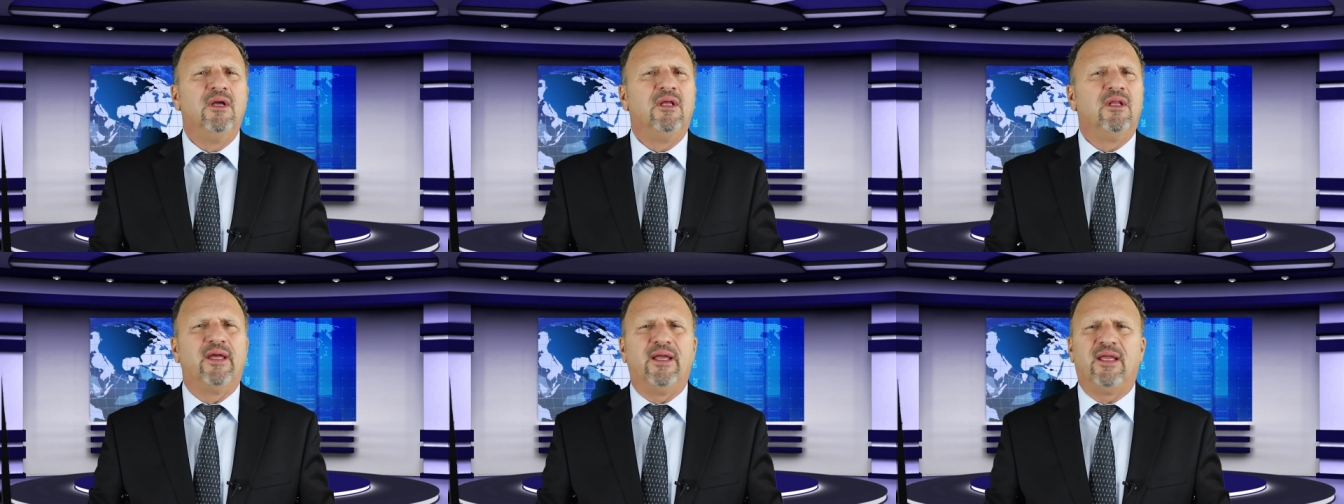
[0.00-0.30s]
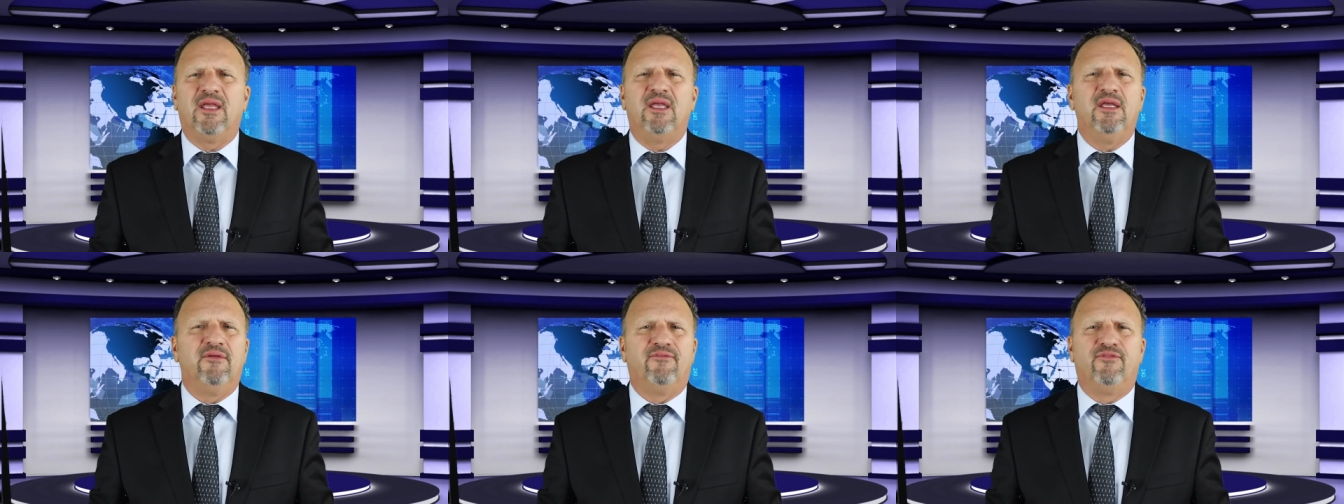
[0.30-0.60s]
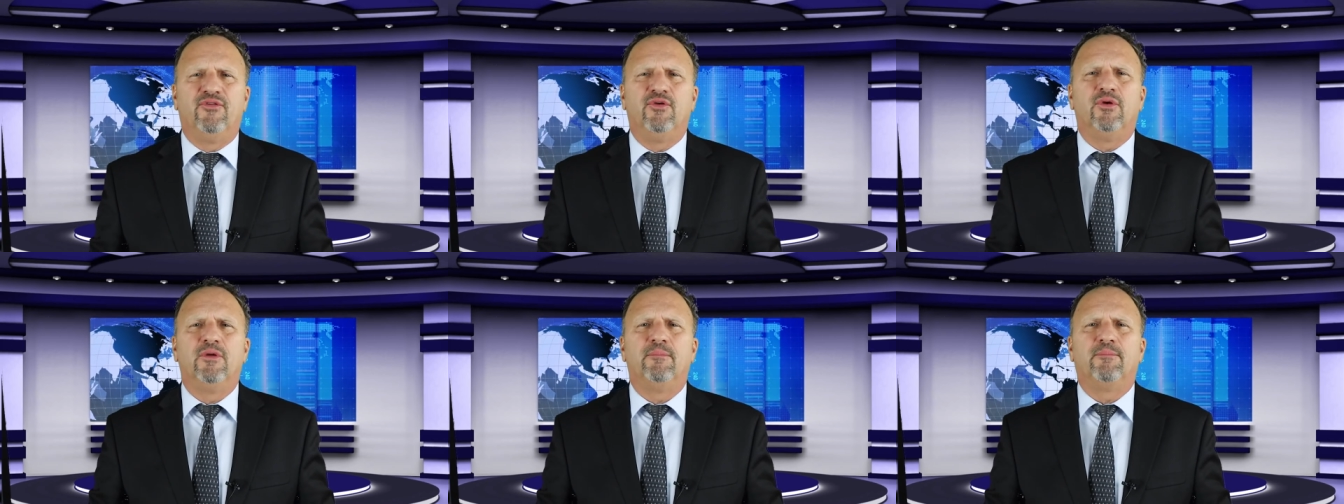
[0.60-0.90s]
like
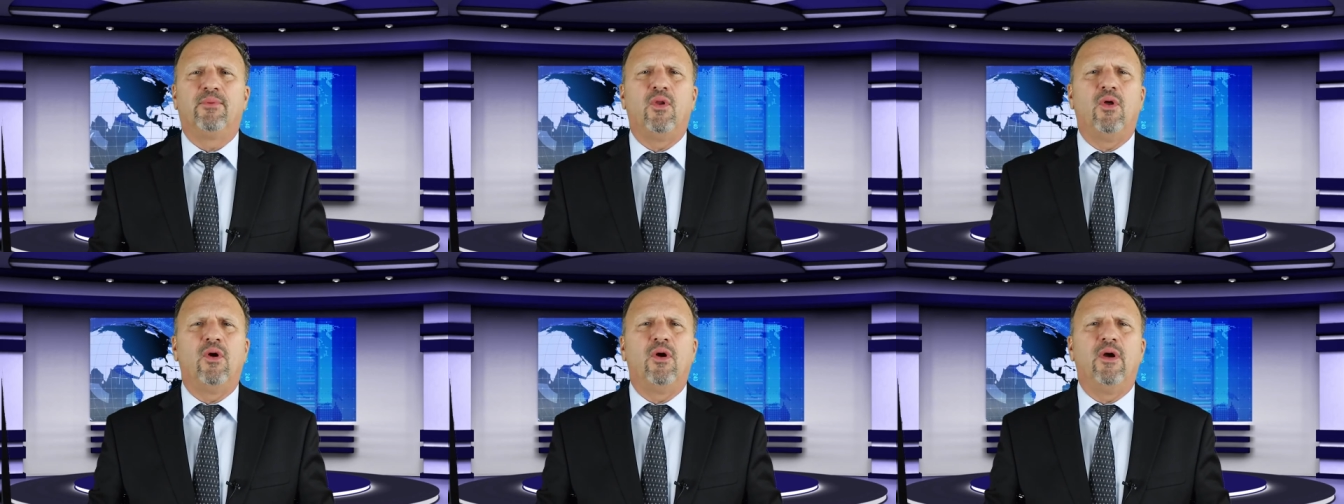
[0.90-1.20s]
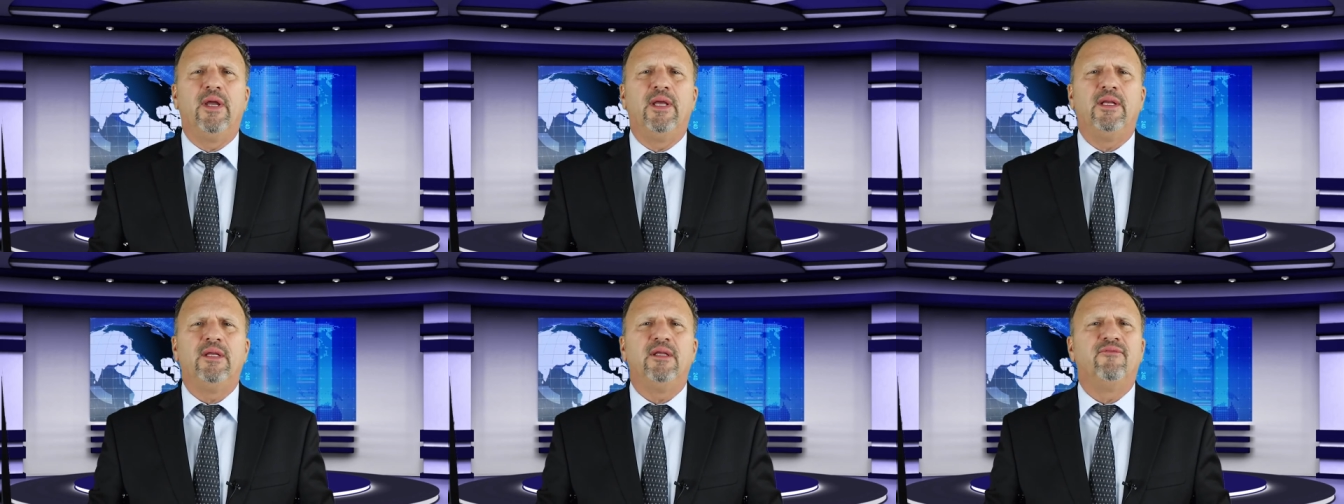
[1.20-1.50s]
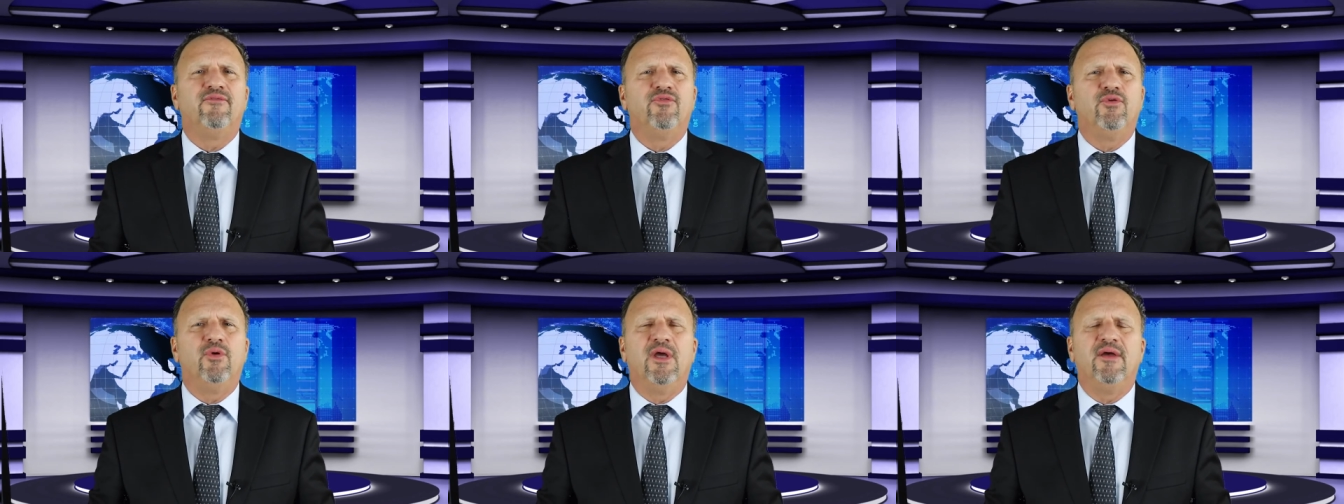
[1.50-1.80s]
if you're employed,
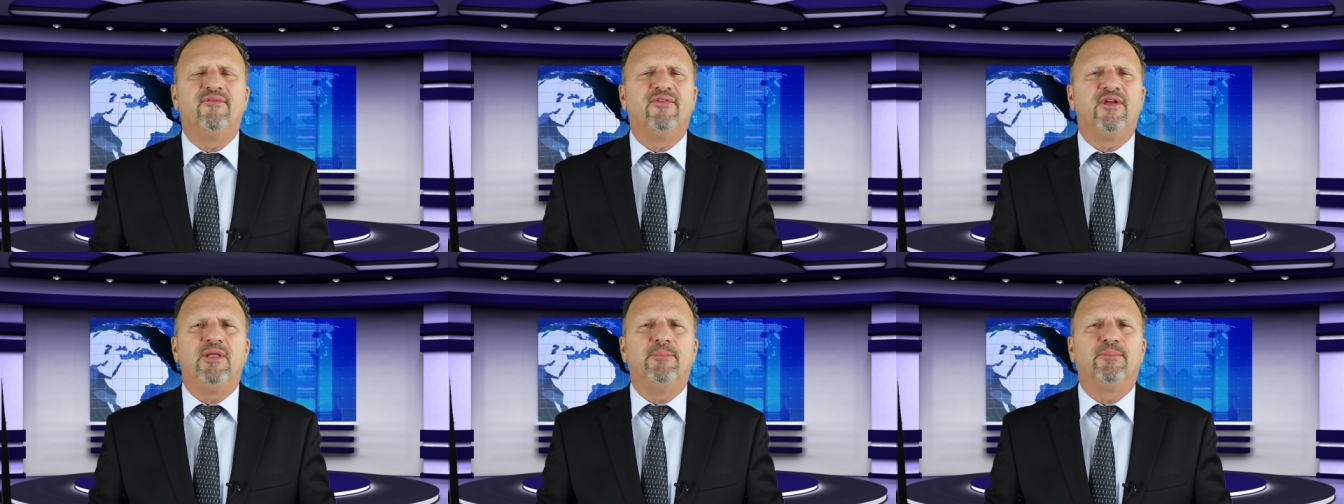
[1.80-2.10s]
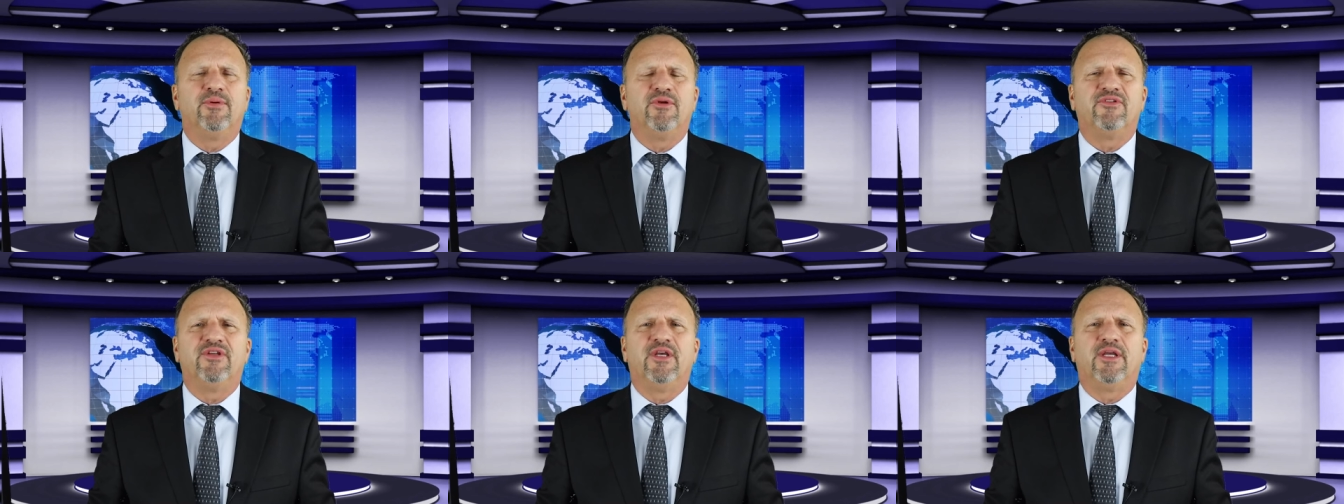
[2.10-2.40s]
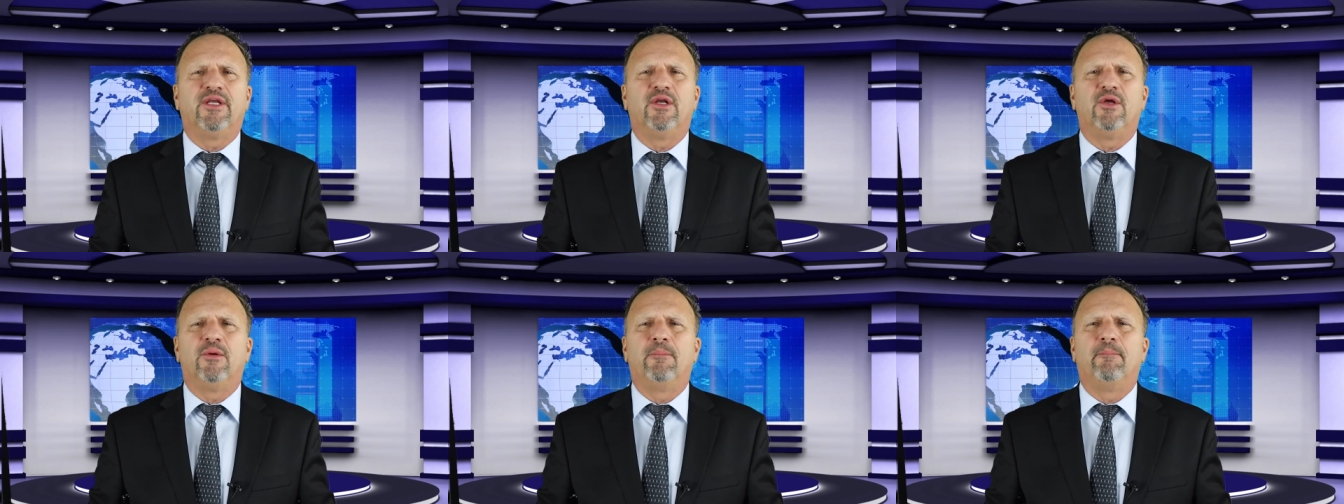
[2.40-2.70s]
if you have any
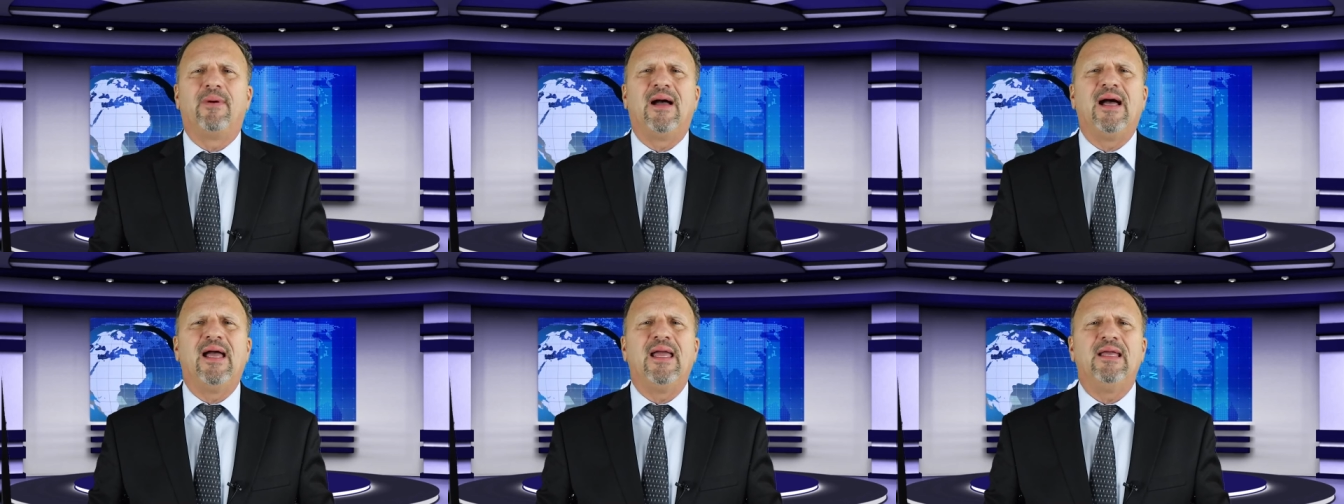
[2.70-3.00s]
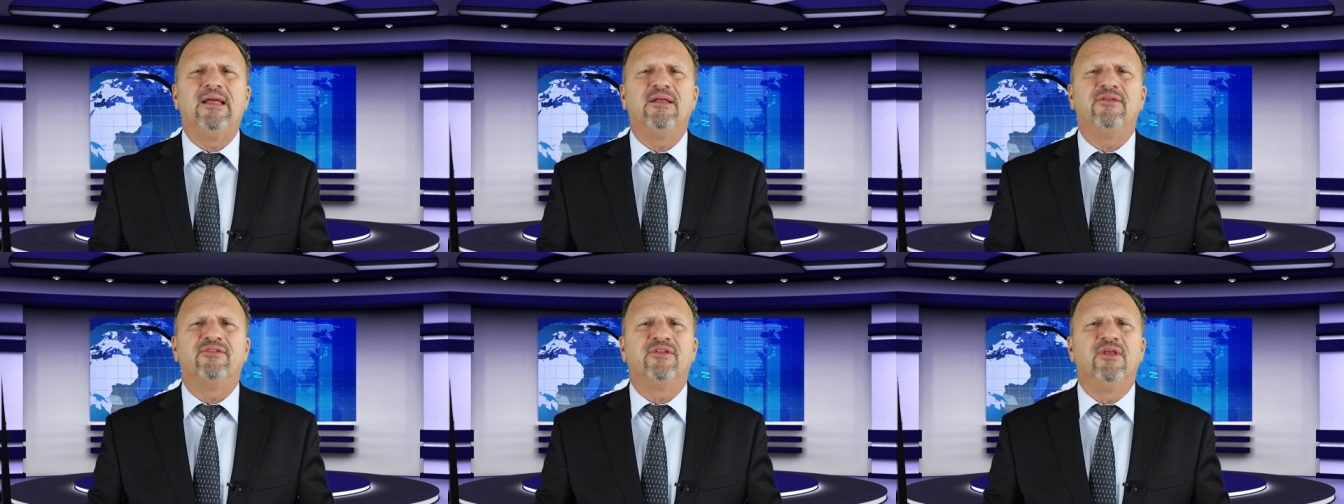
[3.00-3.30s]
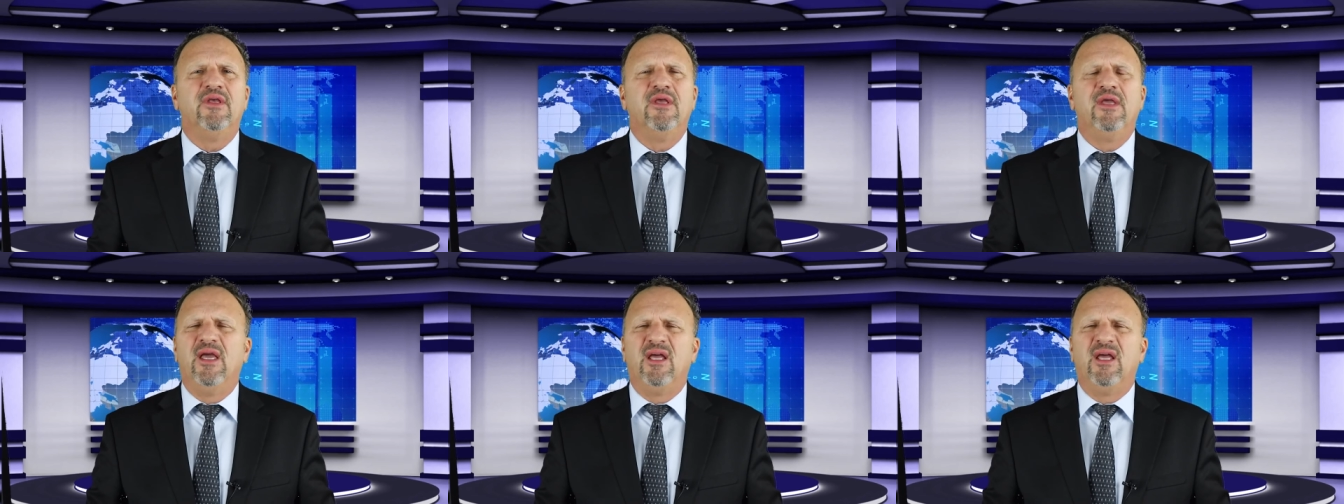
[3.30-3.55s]
particular bias,